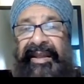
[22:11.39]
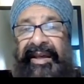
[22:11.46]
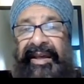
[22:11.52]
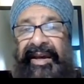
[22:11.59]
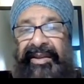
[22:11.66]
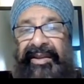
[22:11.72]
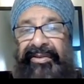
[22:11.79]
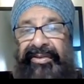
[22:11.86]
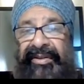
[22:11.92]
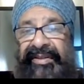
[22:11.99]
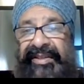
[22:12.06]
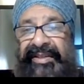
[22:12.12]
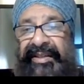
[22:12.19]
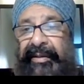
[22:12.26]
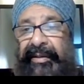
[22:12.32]
and you can
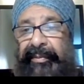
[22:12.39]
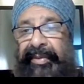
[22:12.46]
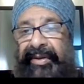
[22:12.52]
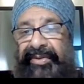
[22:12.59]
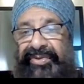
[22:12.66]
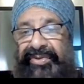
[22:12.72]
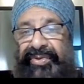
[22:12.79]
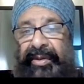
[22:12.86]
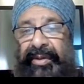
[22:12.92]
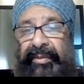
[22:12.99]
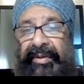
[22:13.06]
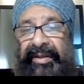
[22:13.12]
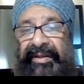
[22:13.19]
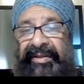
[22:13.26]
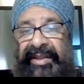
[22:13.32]
see that
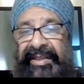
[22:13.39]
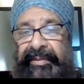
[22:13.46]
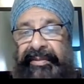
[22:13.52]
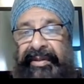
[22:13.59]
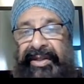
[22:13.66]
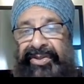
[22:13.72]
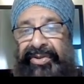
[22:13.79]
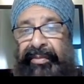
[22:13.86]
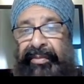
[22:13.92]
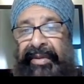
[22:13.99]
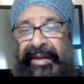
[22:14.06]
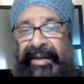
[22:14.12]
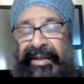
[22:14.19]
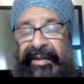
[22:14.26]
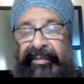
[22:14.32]
post-treatment, there's been a
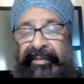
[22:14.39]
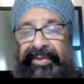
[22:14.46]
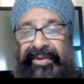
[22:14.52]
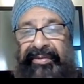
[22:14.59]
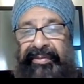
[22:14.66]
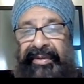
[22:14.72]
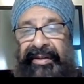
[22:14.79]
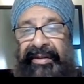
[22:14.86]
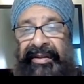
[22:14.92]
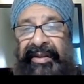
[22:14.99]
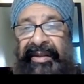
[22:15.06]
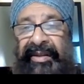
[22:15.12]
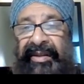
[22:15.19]
dramatic improvement